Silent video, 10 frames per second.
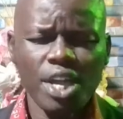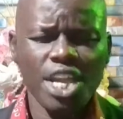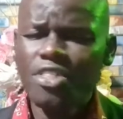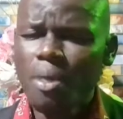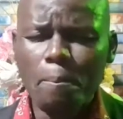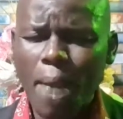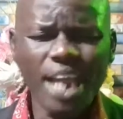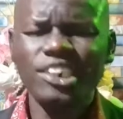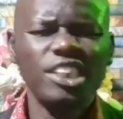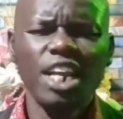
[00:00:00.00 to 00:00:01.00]
In the
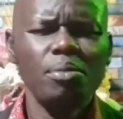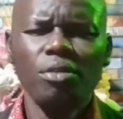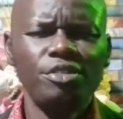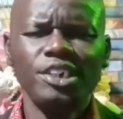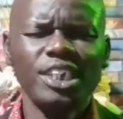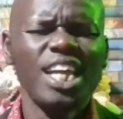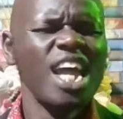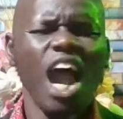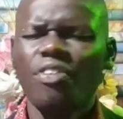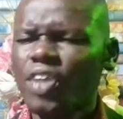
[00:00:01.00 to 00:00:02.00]
mighty name of Jesus,
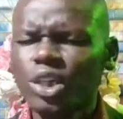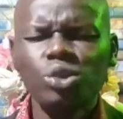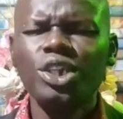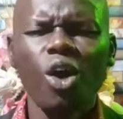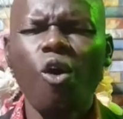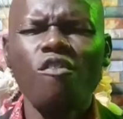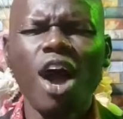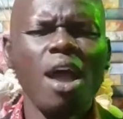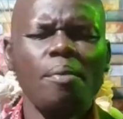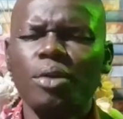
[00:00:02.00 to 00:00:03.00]
I thank you, Jehovah,
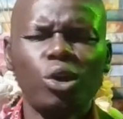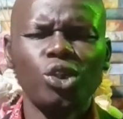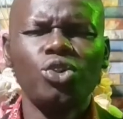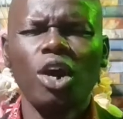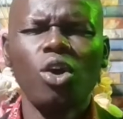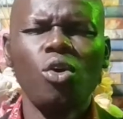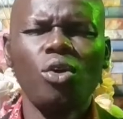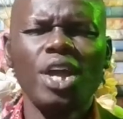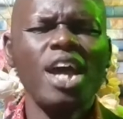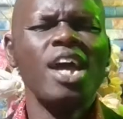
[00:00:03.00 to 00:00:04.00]
because you are
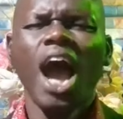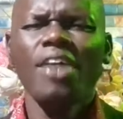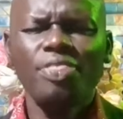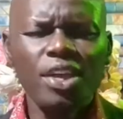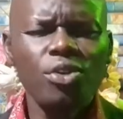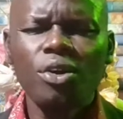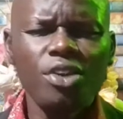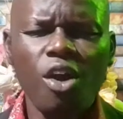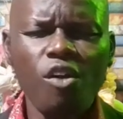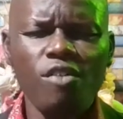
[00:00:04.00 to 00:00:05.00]
glory. I thank you,
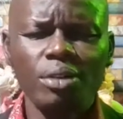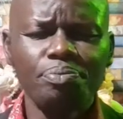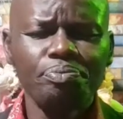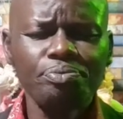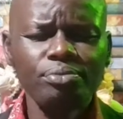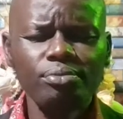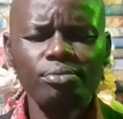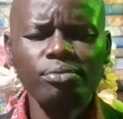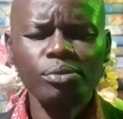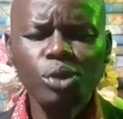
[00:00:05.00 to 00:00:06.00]
Jehovah,
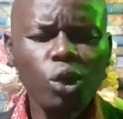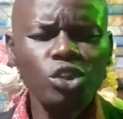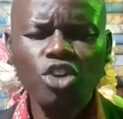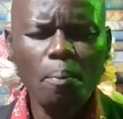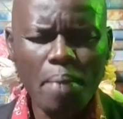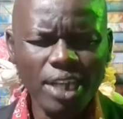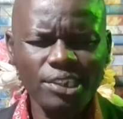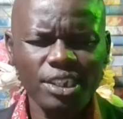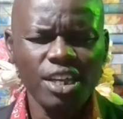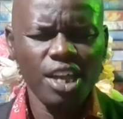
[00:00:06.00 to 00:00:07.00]
because your
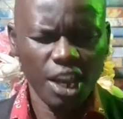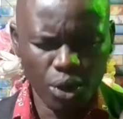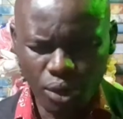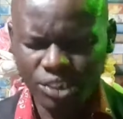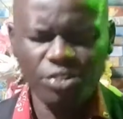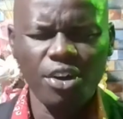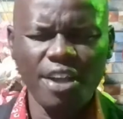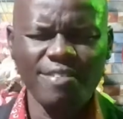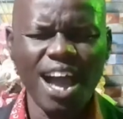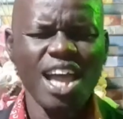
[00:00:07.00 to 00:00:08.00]
mercy endures
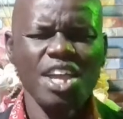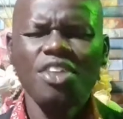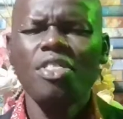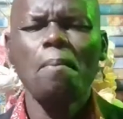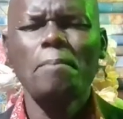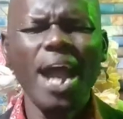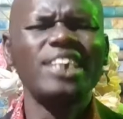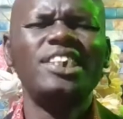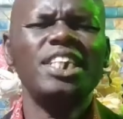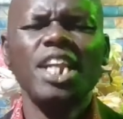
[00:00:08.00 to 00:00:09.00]
forever. In the
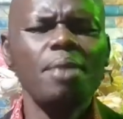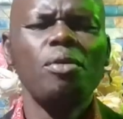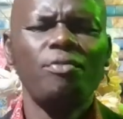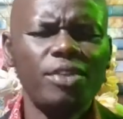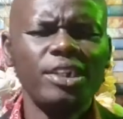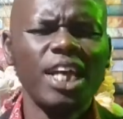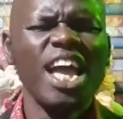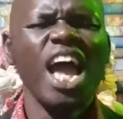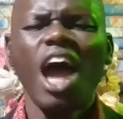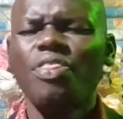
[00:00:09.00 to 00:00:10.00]
mighty name of Jesus,
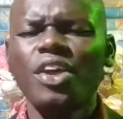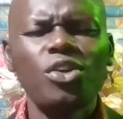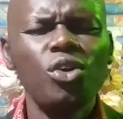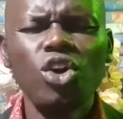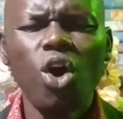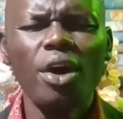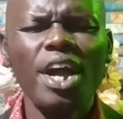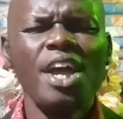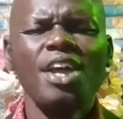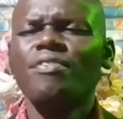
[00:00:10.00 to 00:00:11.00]
I thank you, Lord,
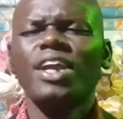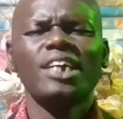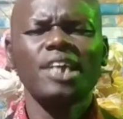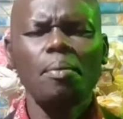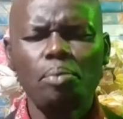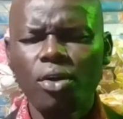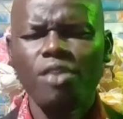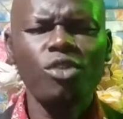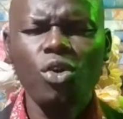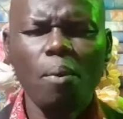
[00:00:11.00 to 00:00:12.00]
even as I pray
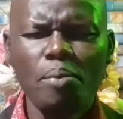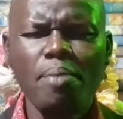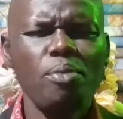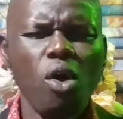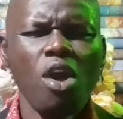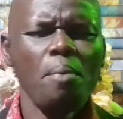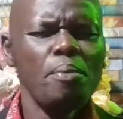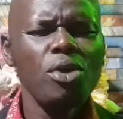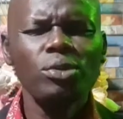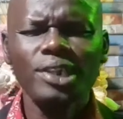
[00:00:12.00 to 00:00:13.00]
for your people. May
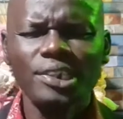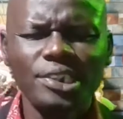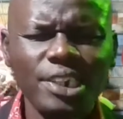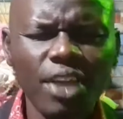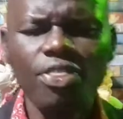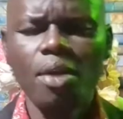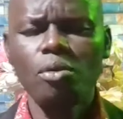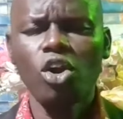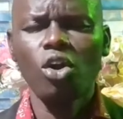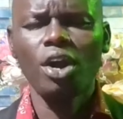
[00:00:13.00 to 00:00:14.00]
you sustain them, O
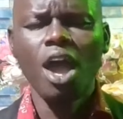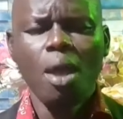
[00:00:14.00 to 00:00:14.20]
Lord.